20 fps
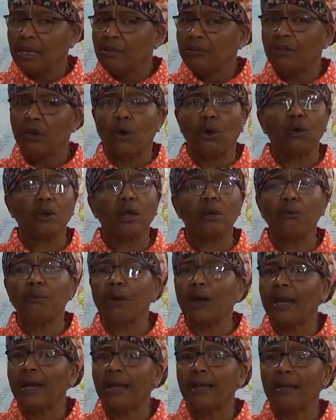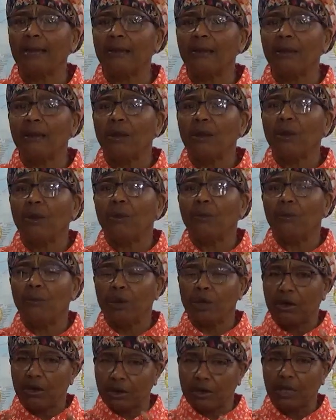The only way
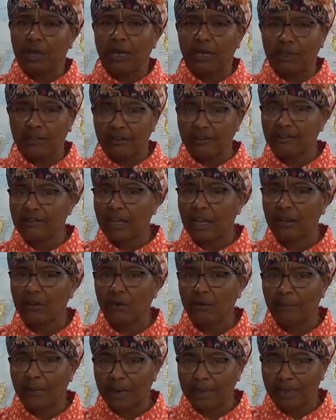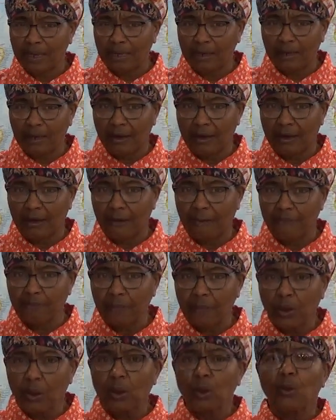we're going to understand Almighty Yah
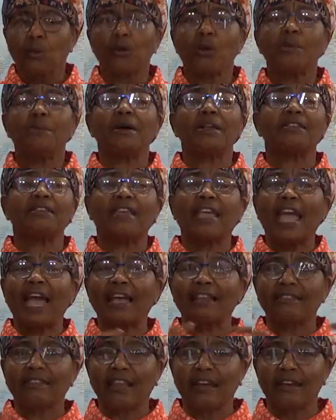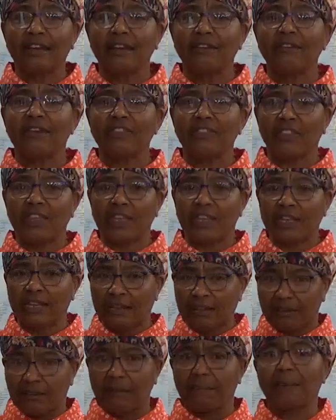we must cast down everything
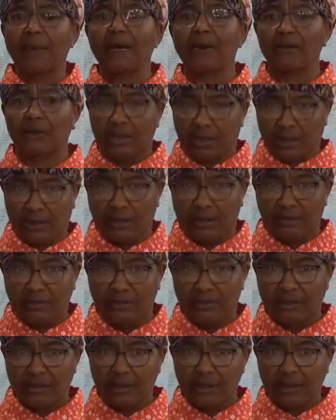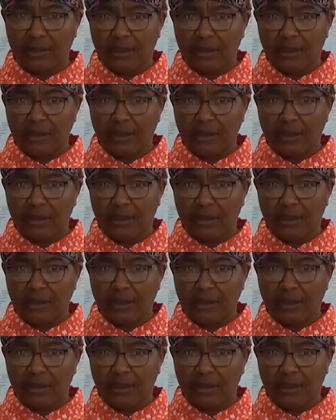that is about us.